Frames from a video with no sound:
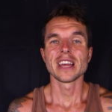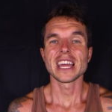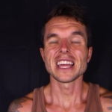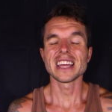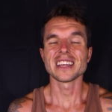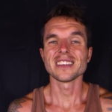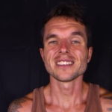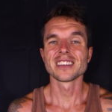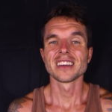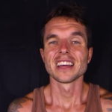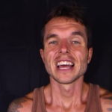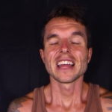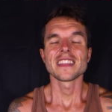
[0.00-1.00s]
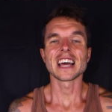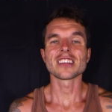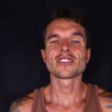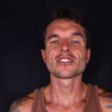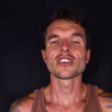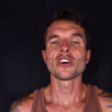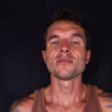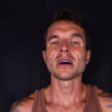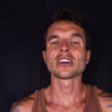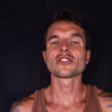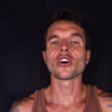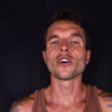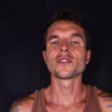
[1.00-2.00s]
is that so
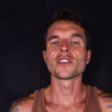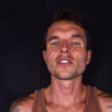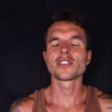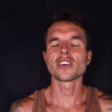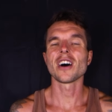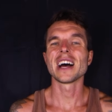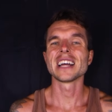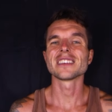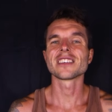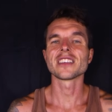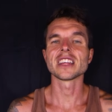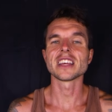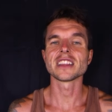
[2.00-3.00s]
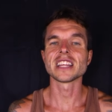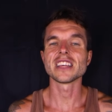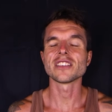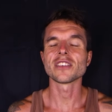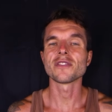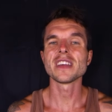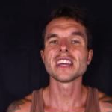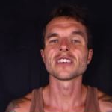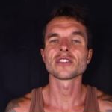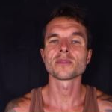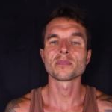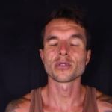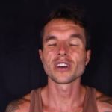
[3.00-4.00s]
much of the science that these
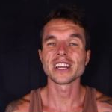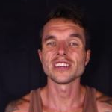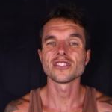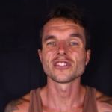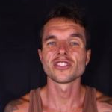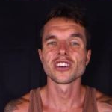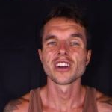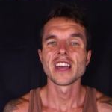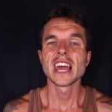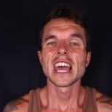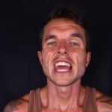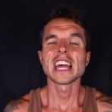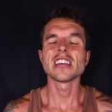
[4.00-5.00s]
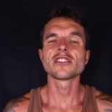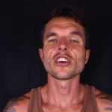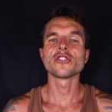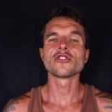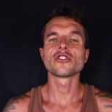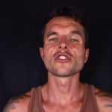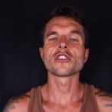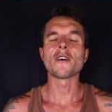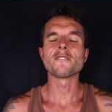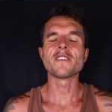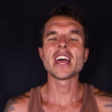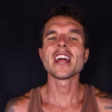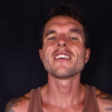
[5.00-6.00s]
vegans preach is just
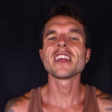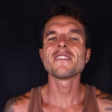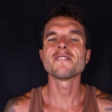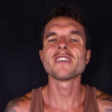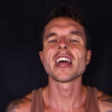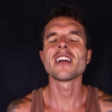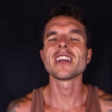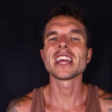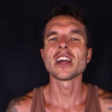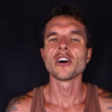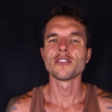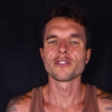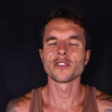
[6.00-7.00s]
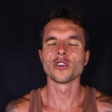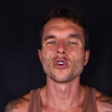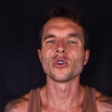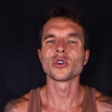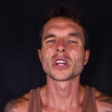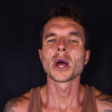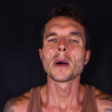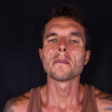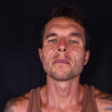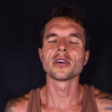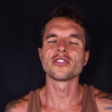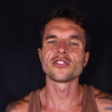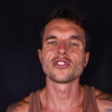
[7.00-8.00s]
very, very flawed
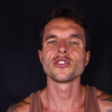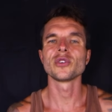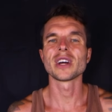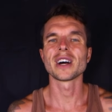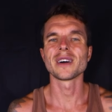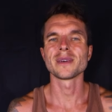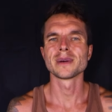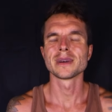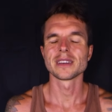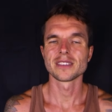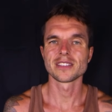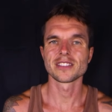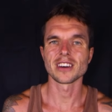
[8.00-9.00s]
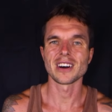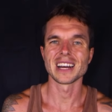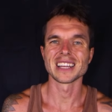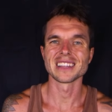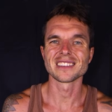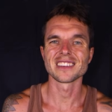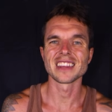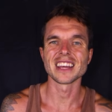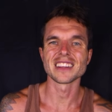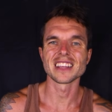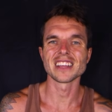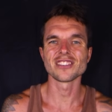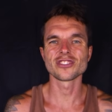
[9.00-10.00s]
pseudo science
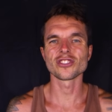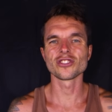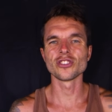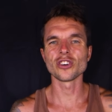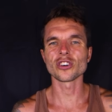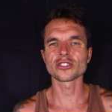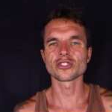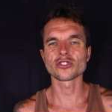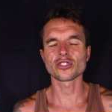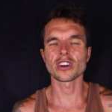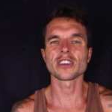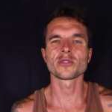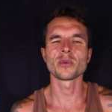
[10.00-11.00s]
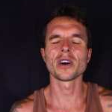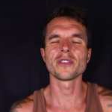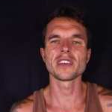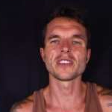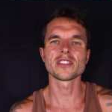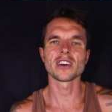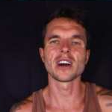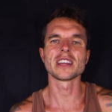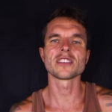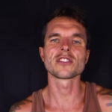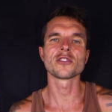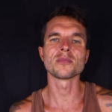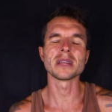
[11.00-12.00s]
that is just not trustworthy
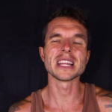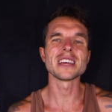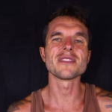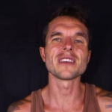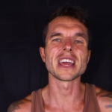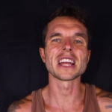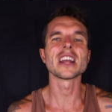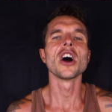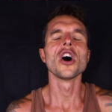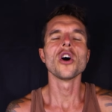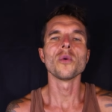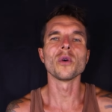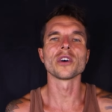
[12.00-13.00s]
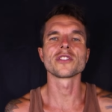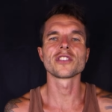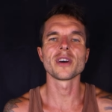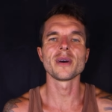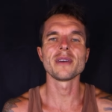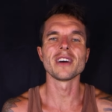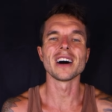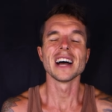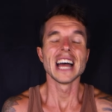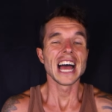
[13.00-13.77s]
science to believe in whatsoever.